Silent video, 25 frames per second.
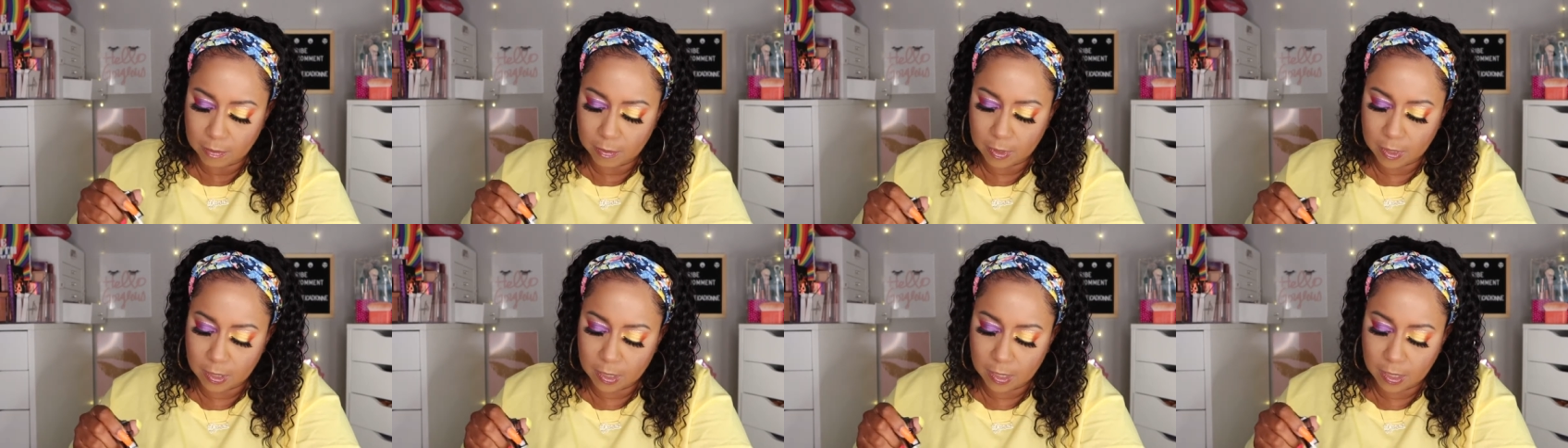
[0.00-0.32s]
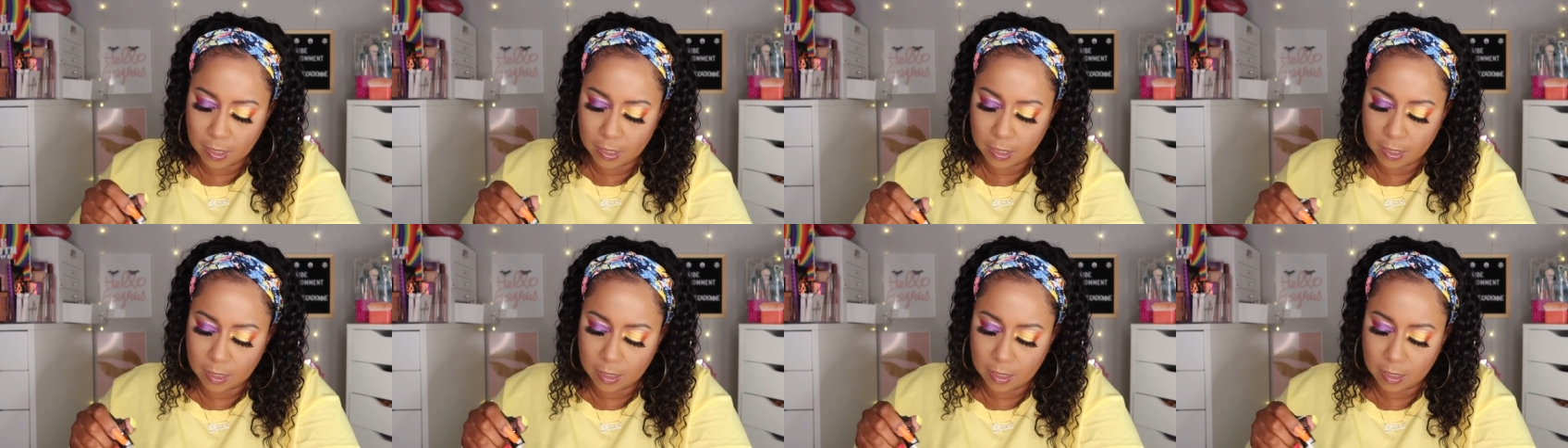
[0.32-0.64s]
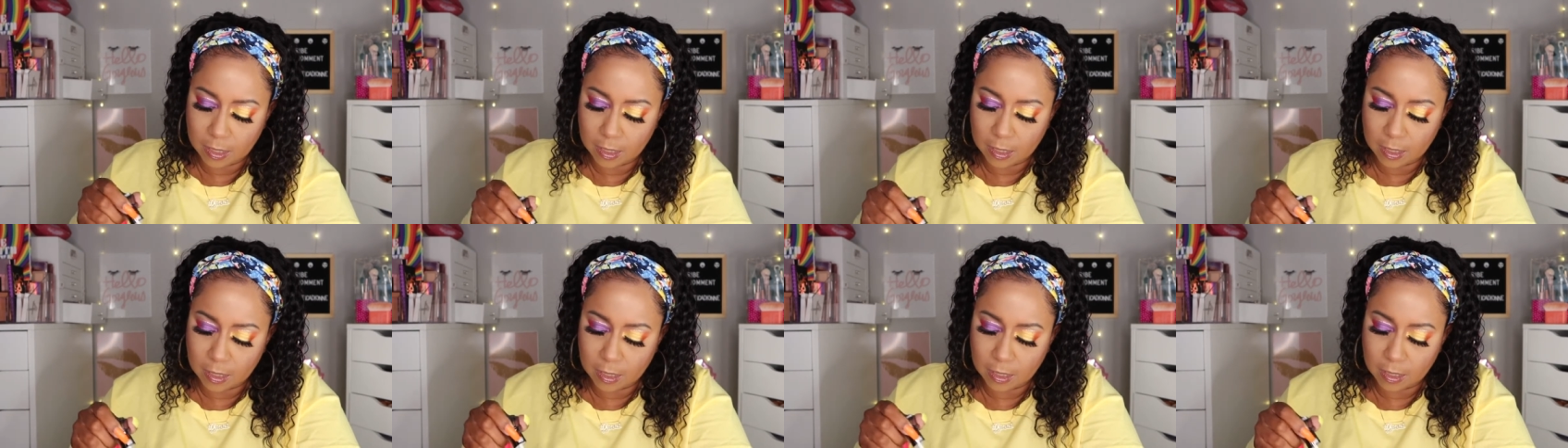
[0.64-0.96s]
But yeah,
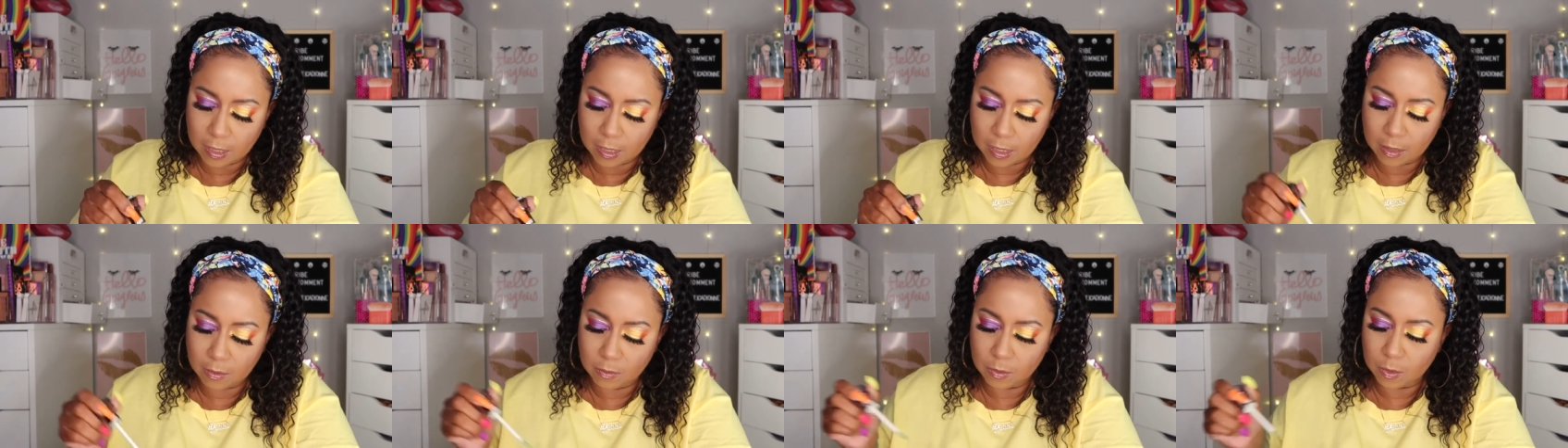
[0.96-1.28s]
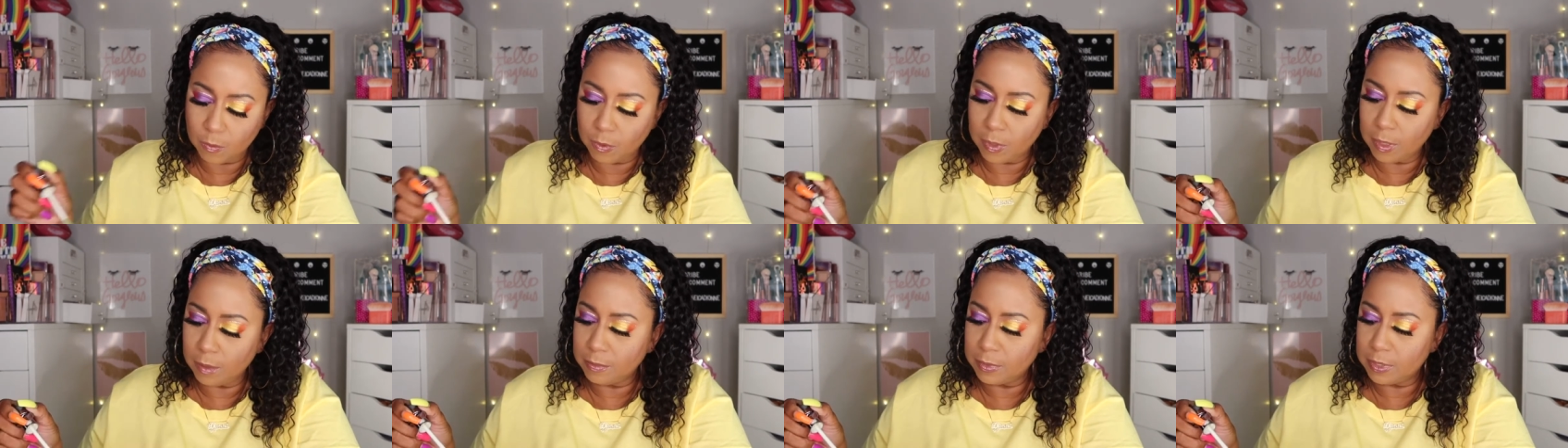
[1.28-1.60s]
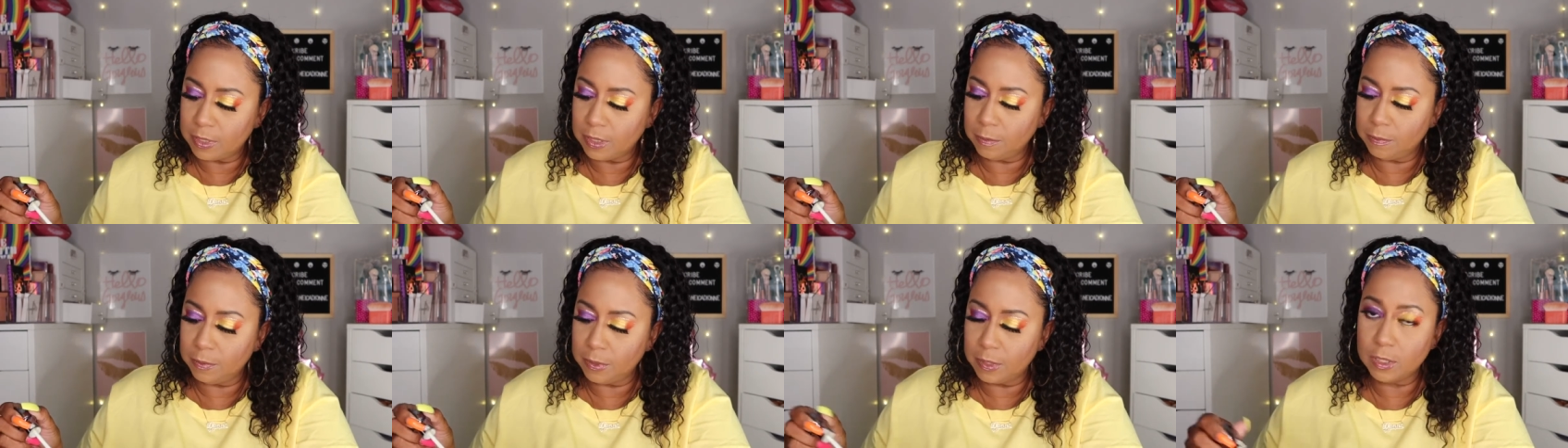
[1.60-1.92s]
I don't know why
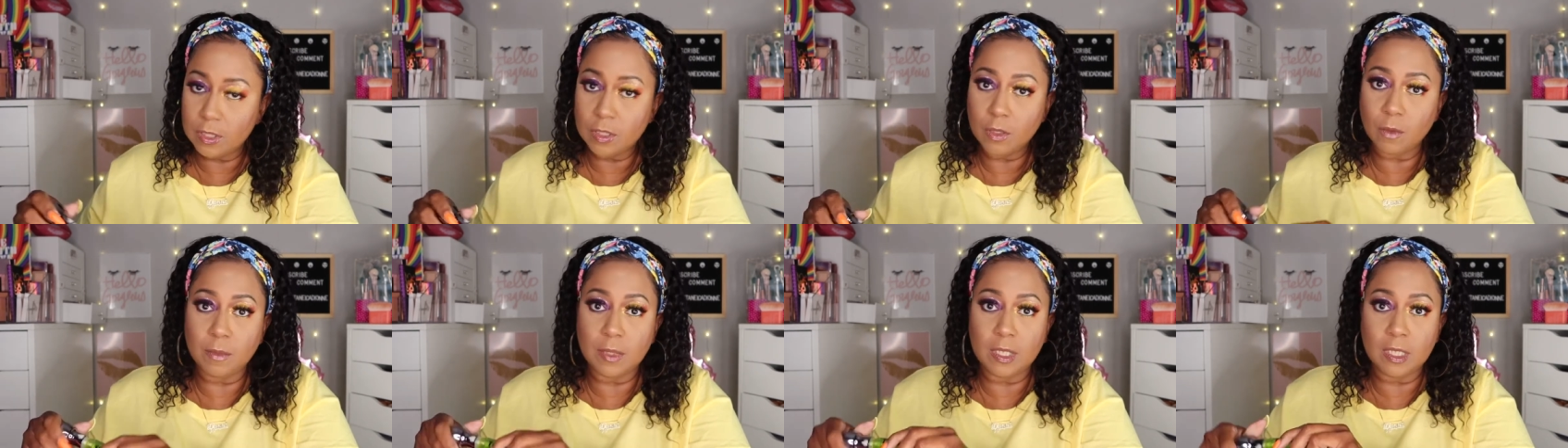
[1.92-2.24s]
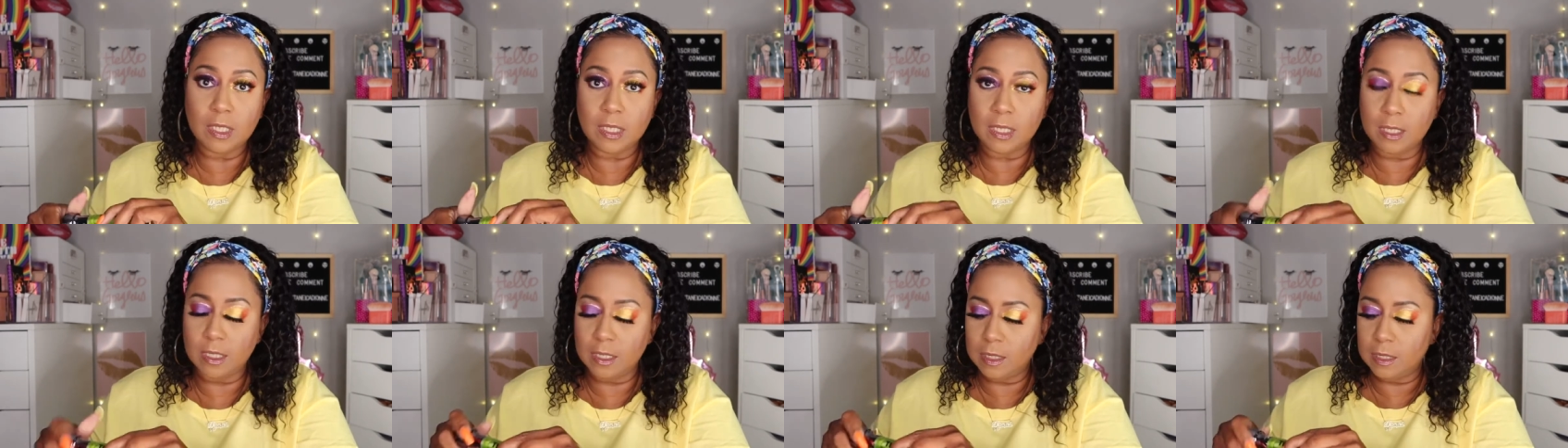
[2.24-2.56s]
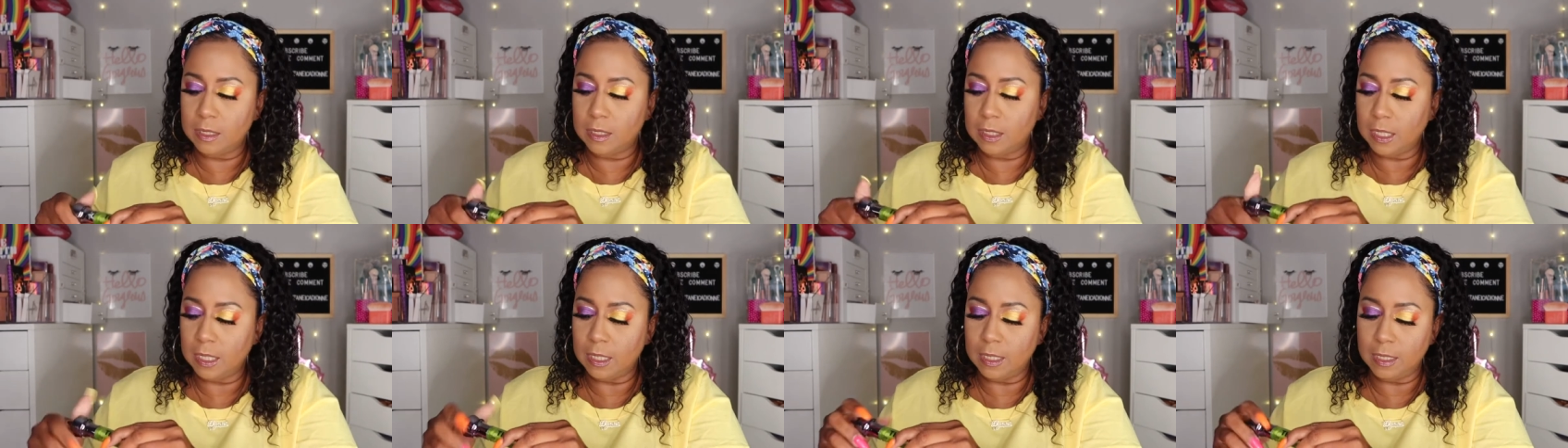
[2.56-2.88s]
I'm dipping so many
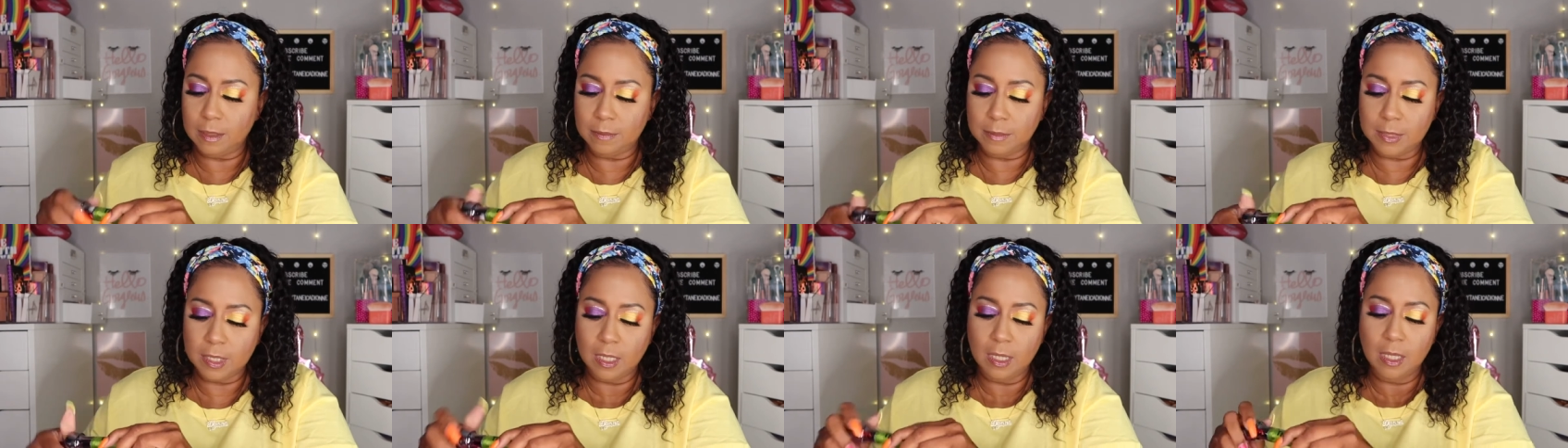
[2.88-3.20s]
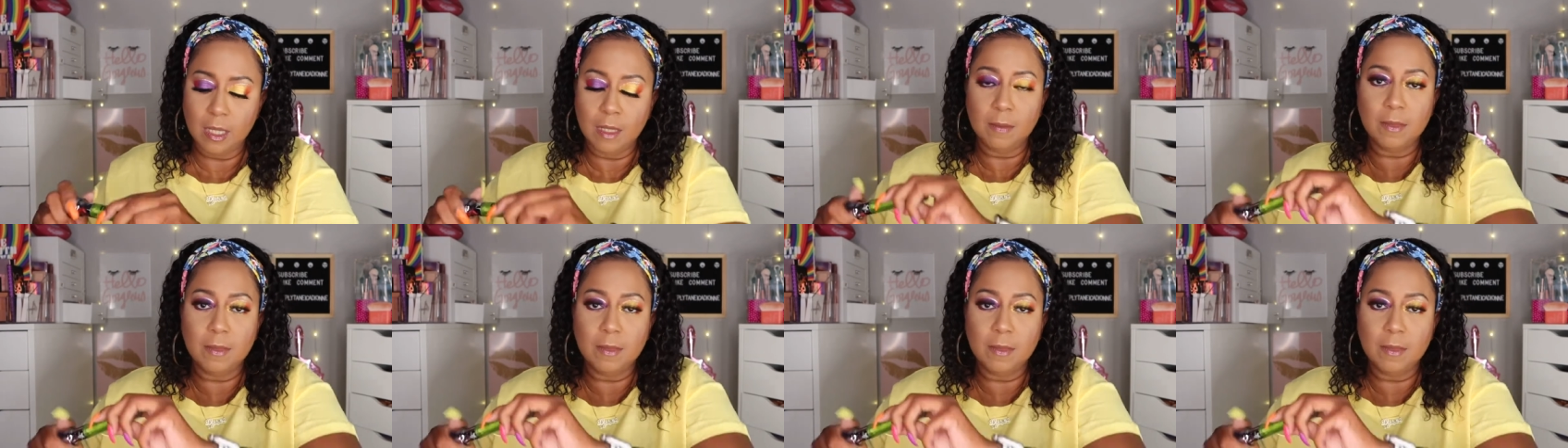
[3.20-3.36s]
times.